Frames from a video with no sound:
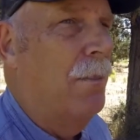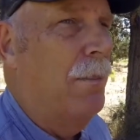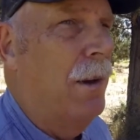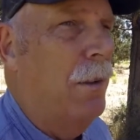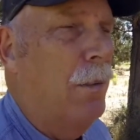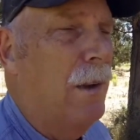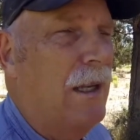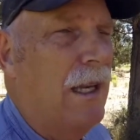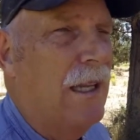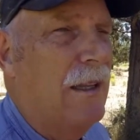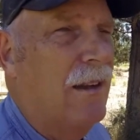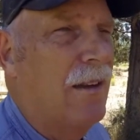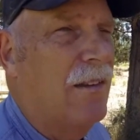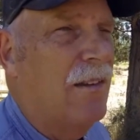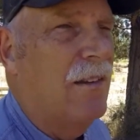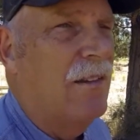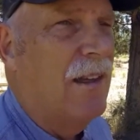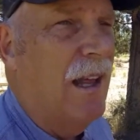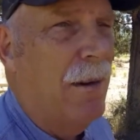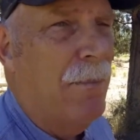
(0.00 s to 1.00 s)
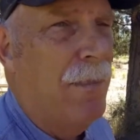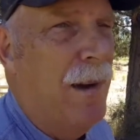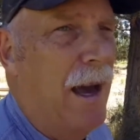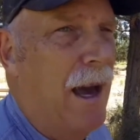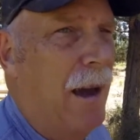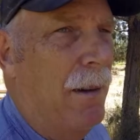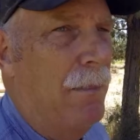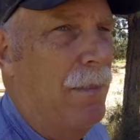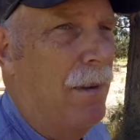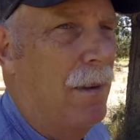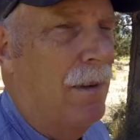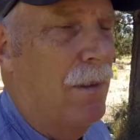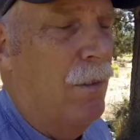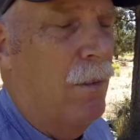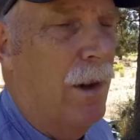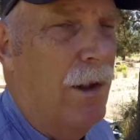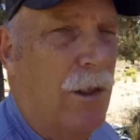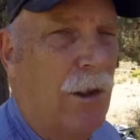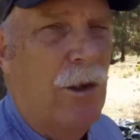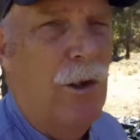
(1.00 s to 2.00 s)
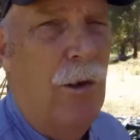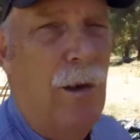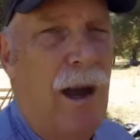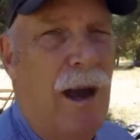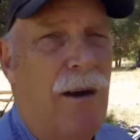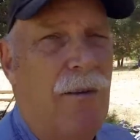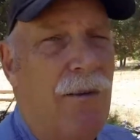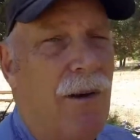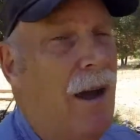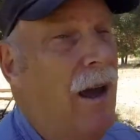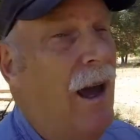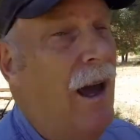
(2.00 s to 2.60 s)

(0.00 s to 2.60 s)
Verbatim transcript: But we need to step up. Whether you have